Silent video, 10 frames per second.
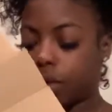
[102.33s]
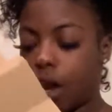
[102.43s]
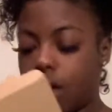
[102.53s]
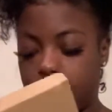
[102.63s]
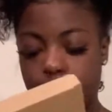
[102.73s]

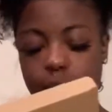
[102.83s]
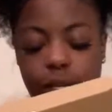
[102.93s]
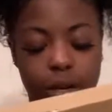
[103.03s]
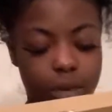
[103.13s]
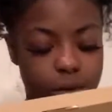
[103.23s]
Okay,
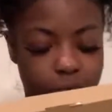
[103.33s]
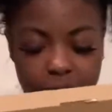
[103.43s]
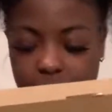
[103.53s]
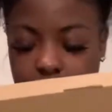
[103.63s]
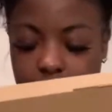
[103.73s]
so the
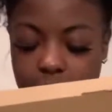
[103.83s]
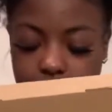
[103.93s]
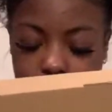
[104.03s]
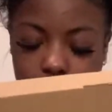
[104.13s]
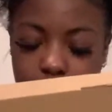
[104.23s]
first thing
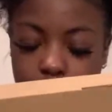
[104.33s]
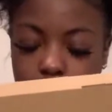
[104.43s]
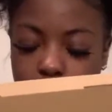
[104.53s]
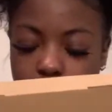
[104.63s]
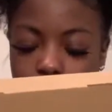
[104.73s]
I see
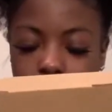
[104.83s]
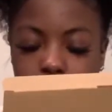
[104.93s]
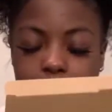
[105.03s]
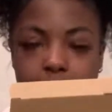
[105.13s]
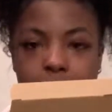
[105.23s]
when I open
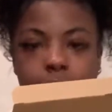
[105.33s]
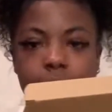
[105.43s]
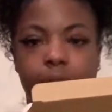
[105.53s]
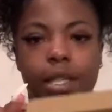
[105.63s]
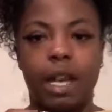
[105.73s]
the box
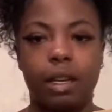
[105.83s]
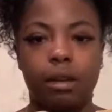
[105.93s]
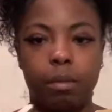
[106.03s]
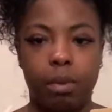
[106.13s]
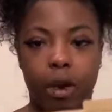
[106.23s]
is a lot of
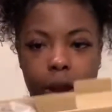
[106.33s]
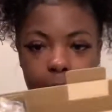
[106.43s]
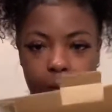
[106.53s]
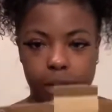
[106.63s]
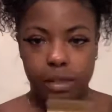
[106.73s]

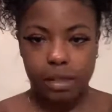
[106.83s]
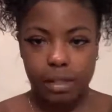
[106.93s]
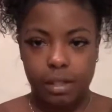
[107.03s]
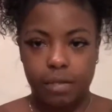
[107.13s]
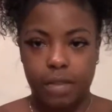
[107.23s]
compartments and
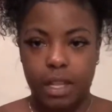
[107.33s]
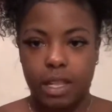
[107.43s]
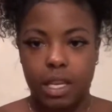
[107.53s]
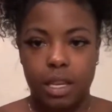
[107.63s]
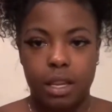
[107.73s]
stuff like
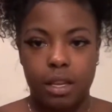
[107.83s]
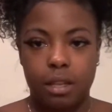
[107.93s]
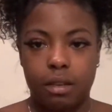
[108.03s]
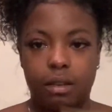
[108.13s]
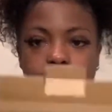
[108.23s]
that.
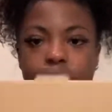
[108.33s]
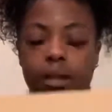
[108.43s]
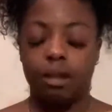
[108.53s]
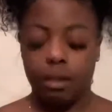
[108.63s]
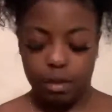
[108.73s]

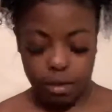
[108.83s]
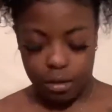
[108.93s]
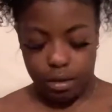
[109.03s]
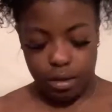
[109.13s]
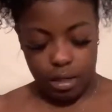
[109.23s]
And
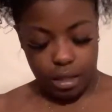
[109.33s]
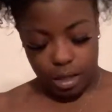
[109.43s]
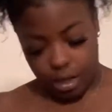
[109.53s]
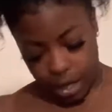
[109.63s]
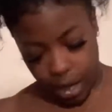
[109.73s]

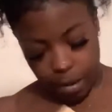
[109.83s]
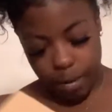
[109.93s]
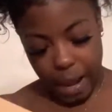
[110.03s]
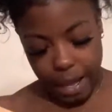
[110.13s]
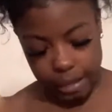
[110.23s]
you got a
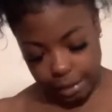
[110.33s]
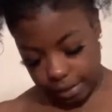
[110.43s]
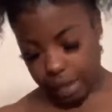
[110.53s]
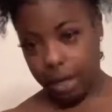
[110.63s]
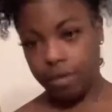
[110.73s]
box
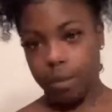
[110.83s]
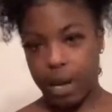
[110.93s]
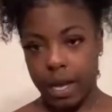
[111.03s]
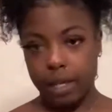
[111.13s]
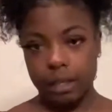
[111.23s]
inside of a
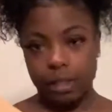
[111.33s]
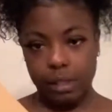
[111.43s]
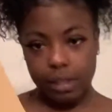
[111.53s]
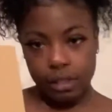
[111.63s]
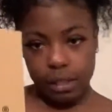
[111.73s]
box.
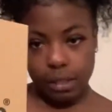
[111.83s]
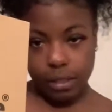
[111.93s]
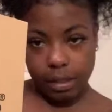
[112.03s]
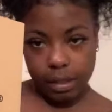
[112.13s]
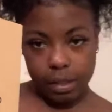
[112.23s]

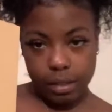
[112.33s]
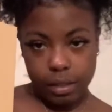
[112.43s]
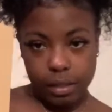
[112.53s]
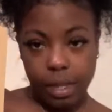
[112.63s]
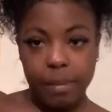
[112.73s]

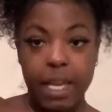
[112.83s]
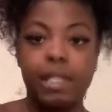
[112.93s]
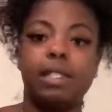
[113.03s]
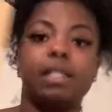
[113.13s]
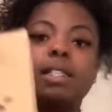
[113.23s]
I'm
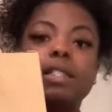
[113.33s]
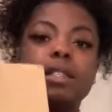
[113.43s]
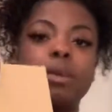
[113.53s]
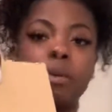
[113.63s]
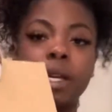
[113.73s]
guessing this is
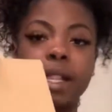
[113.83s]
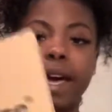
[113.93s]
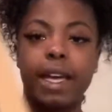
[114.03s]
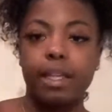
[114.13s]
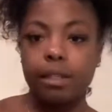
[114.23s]
the ring
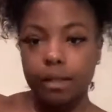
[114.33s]
light.